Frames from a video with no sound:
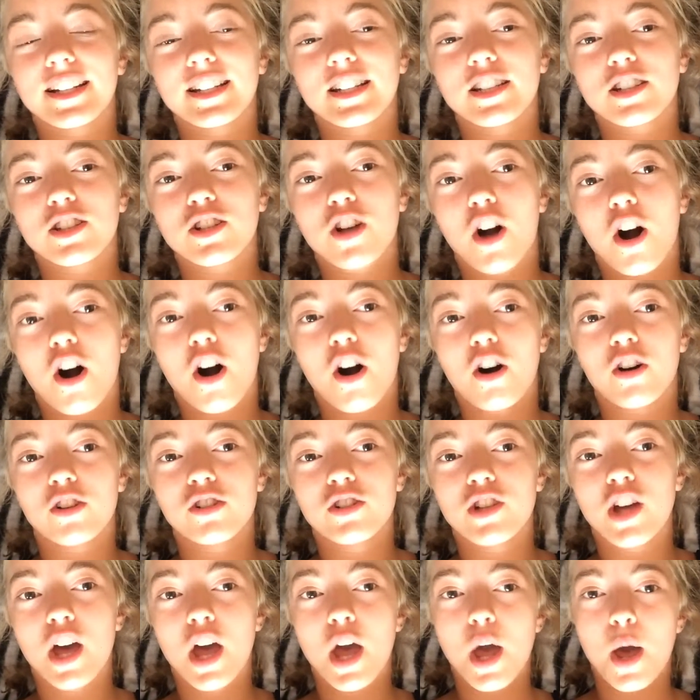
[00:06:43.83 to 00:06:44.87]
It is
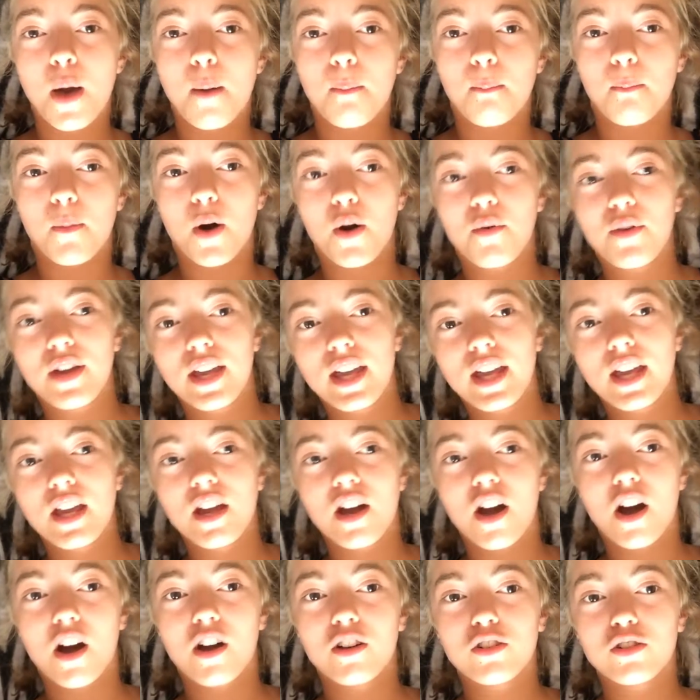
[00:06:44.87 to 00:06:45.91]
called Moe
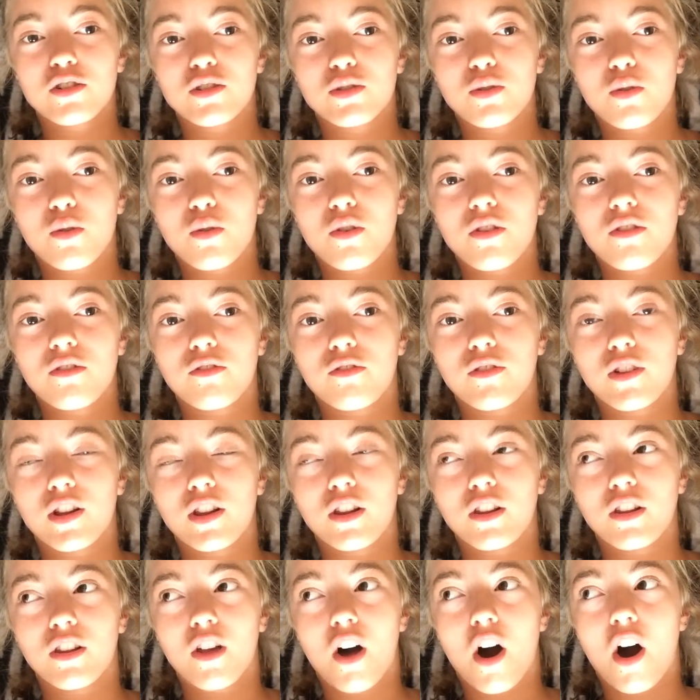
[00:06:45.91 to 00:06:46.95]
underscore
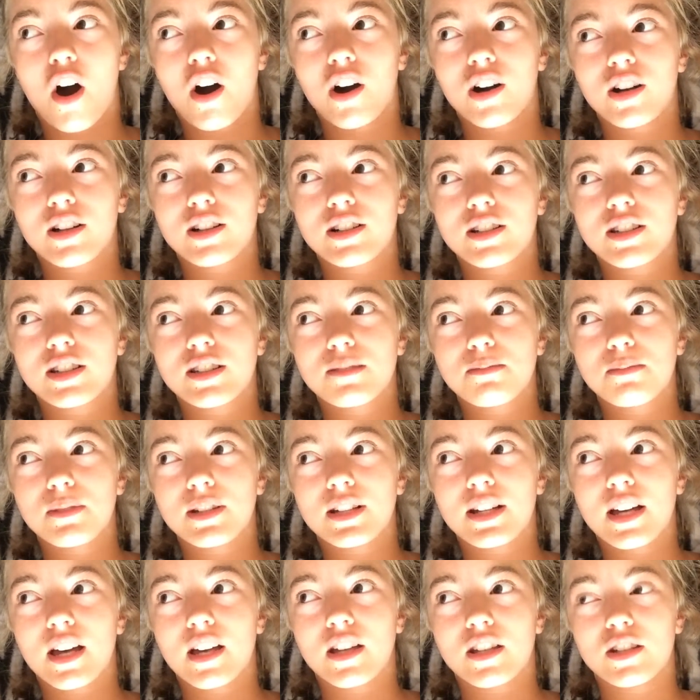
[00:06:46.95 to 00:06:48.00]
vlogs
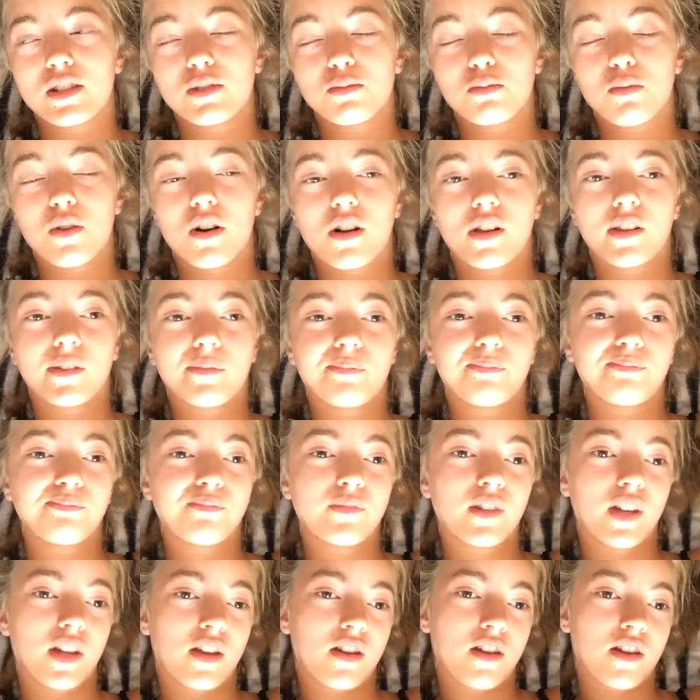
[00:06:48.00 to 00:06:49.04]
because, well,
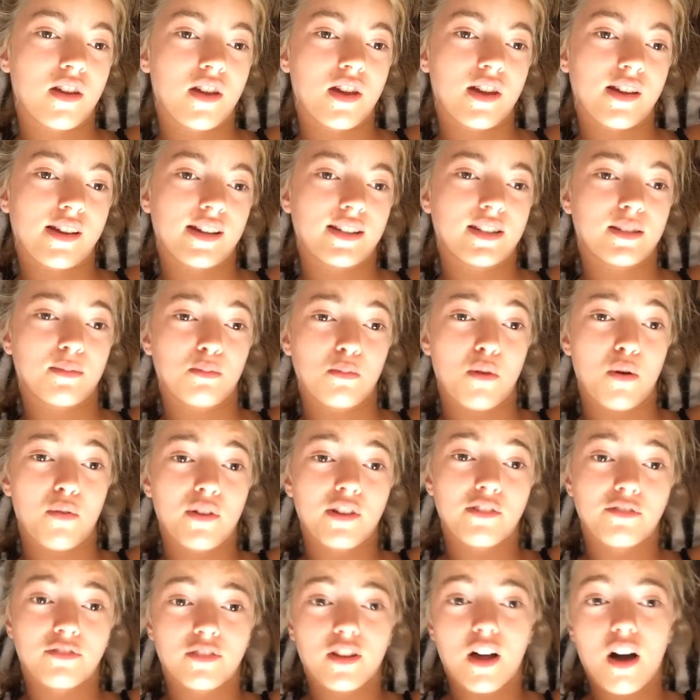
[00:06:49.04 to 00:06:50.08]
it's Moe
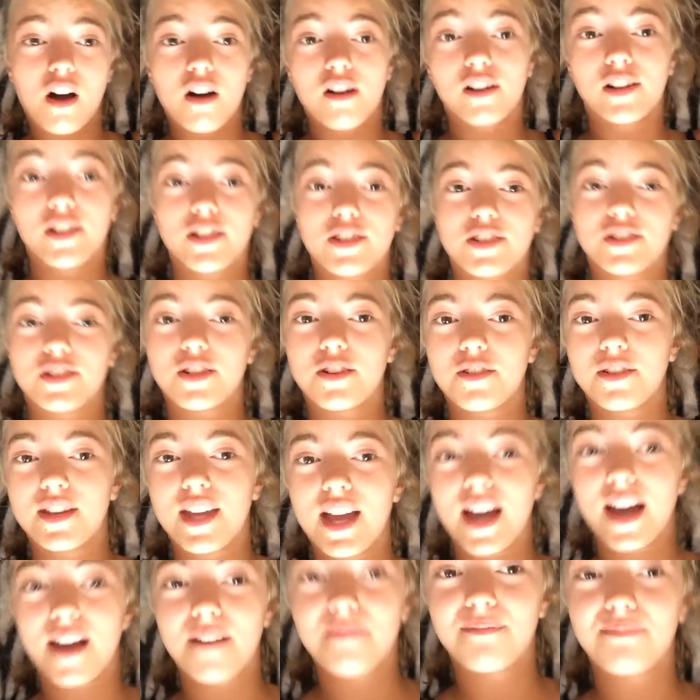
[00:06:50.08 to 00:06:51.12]
vlogs, so
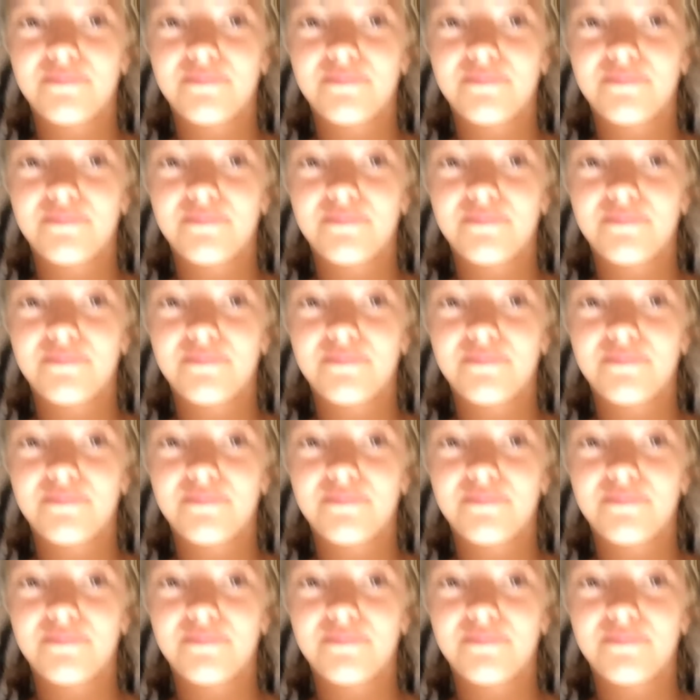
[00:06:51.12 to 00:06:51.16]
yeah.